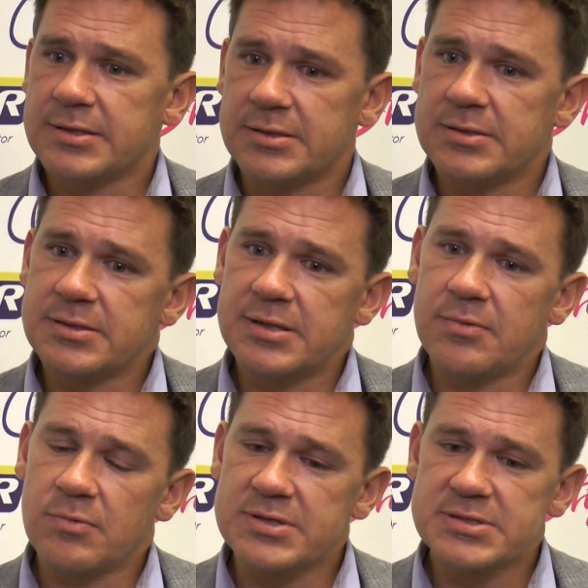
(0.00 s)
And,
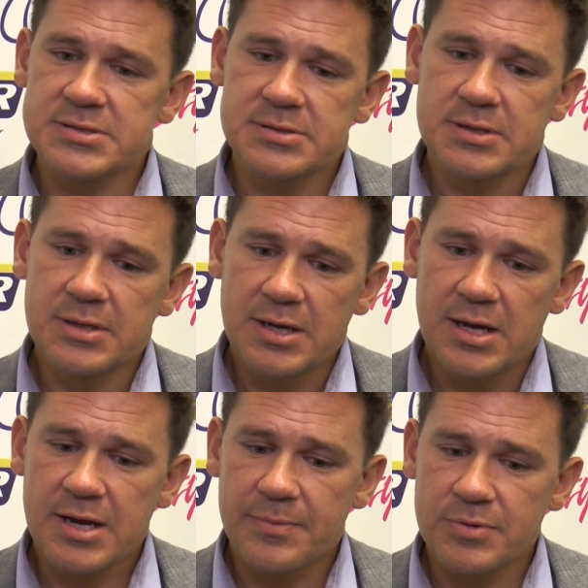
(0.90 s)
and once
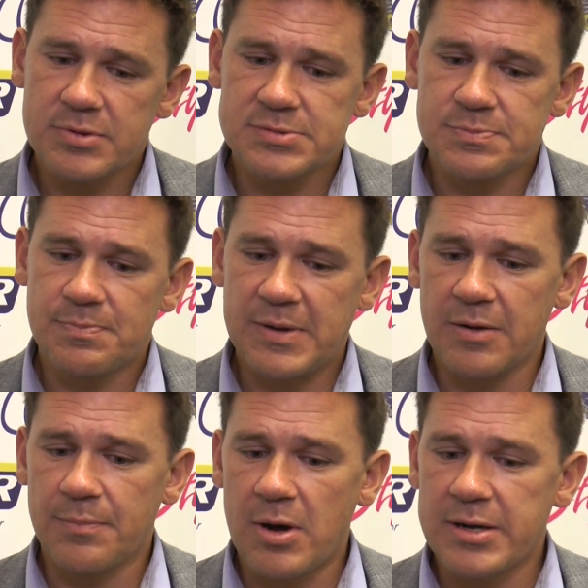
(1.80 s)
a couple
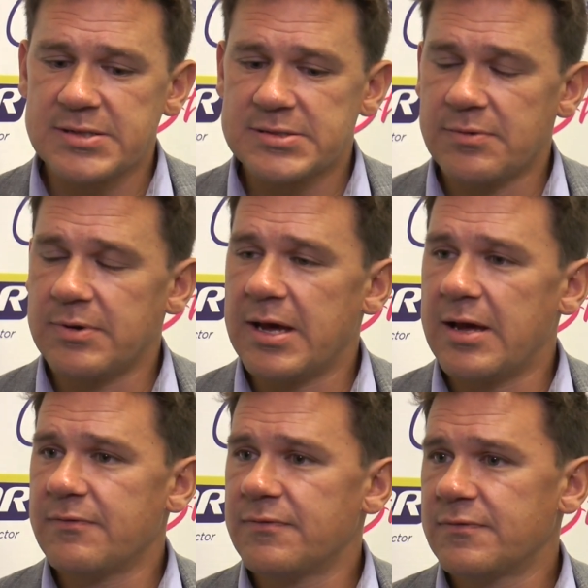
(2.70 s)
bigger bodies that we
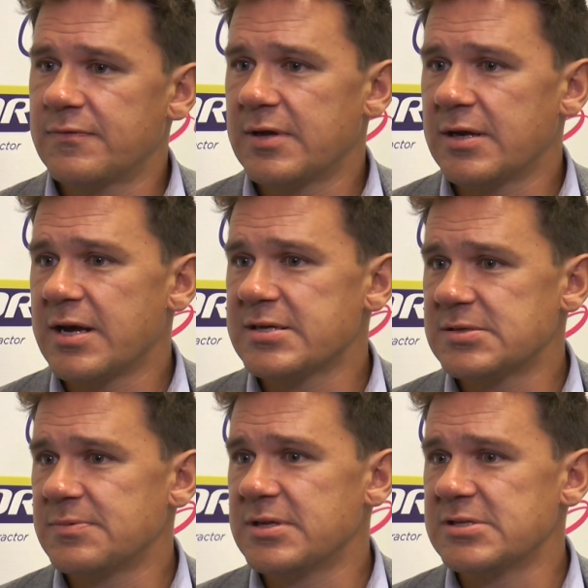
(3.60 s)
have, get
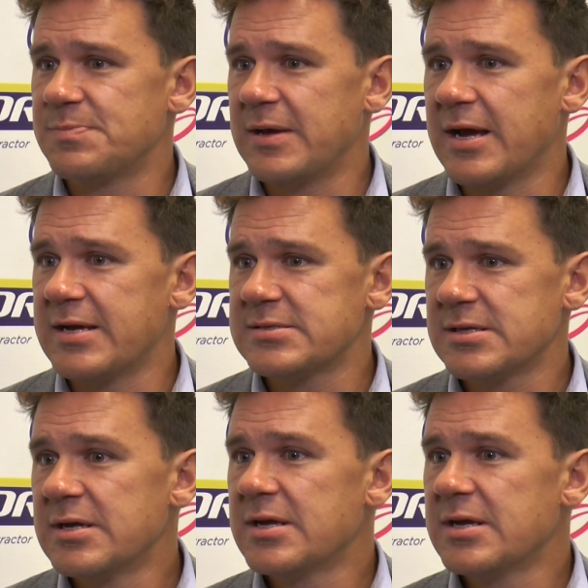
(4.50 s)
accustomed to this big ice.